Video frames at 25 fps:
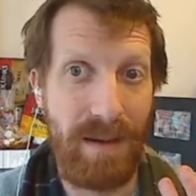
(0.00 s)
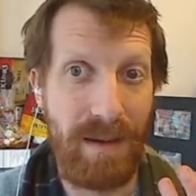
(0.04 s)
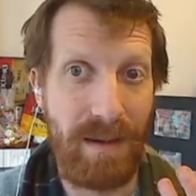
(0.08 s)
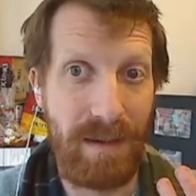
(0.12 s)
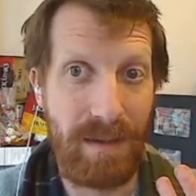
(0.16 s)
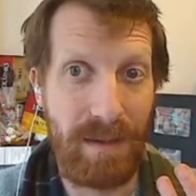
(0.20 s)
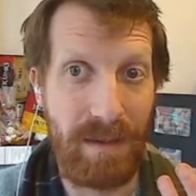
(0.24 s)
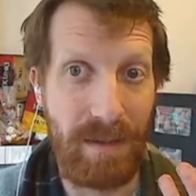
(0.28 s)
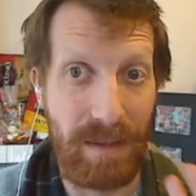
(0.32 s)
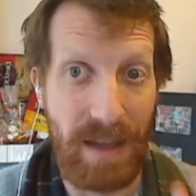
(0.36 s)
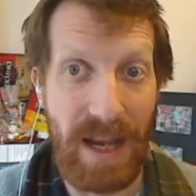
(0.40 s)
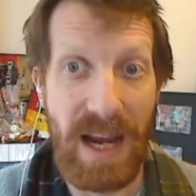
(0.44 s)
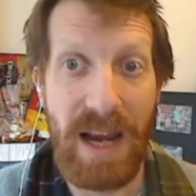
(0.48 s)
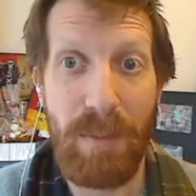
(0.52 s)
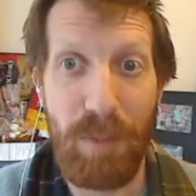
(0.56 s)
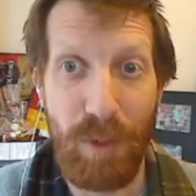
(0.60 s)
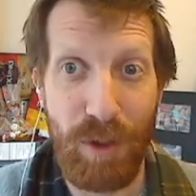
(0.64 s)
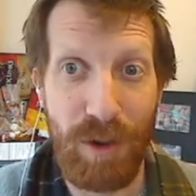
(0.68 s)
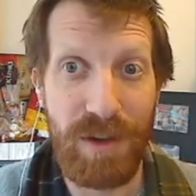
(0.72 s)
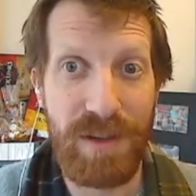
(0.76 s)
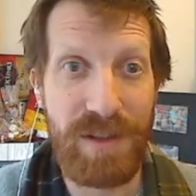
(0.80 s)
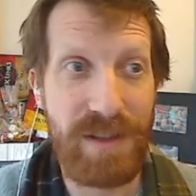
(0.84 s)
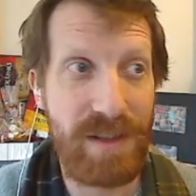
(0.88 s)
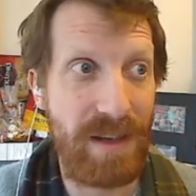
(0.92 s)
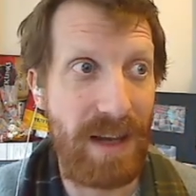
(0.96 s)

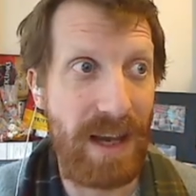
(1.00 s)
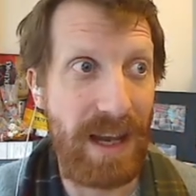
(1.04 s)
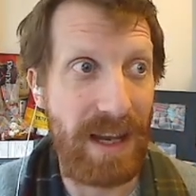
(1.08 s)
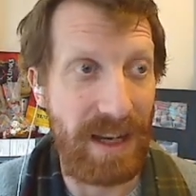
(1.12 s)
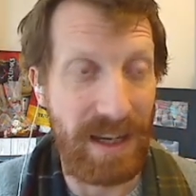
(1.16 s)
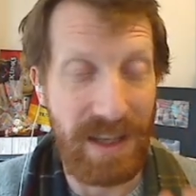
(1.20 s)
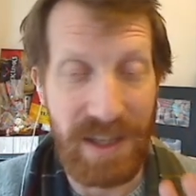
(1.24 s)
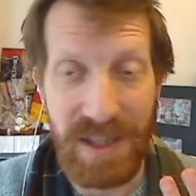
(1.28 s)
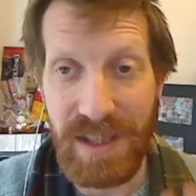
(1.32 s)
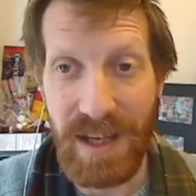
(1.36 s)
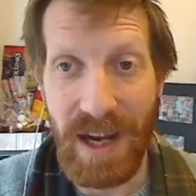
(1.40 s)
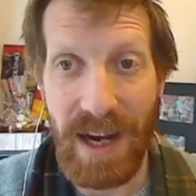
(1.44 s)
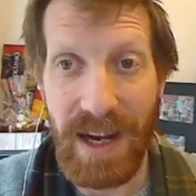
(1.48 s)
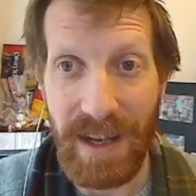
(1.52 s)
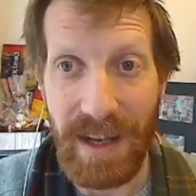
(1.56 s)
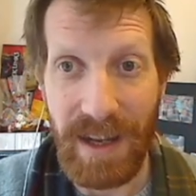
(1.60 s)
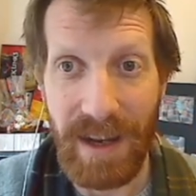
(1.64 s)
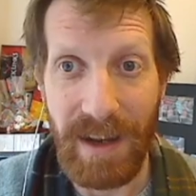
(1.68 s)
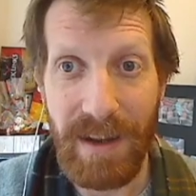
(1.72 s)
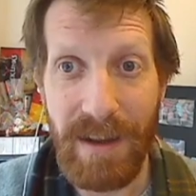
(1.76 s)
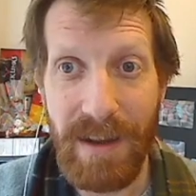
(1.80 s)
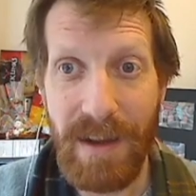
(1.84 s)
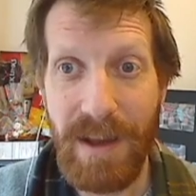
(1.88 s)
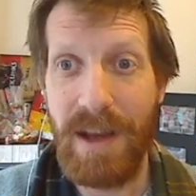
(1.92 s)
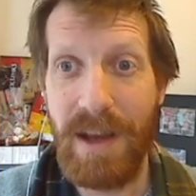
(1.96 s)
glamorous and
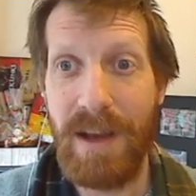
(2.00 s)
exciting